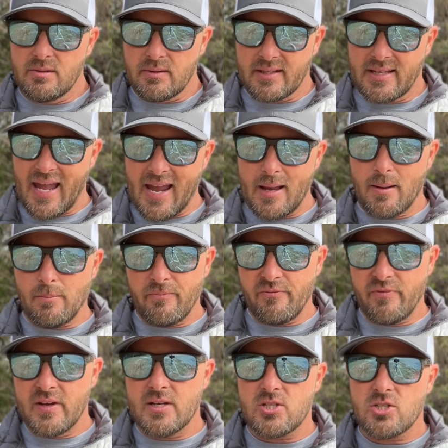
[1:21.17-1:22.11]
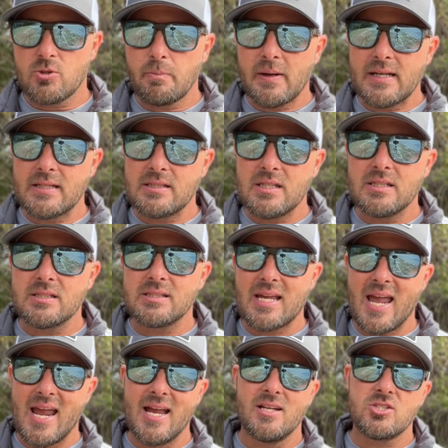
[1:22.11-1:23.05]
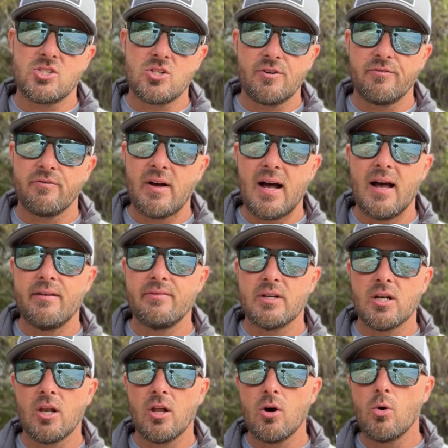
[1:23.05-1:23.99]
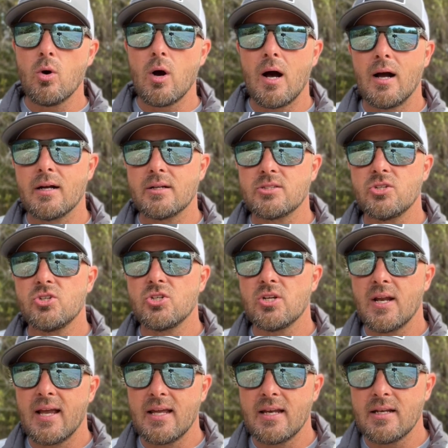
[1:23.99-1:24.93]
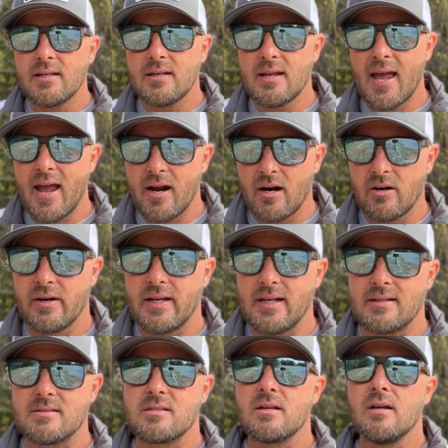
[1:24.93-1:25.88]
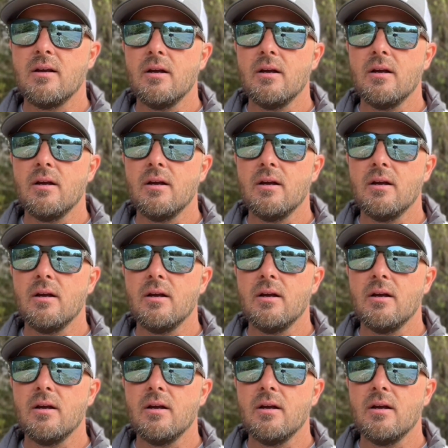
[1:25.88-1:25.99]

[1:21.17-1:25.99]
Game fish species can't survive in low oxygenated areas.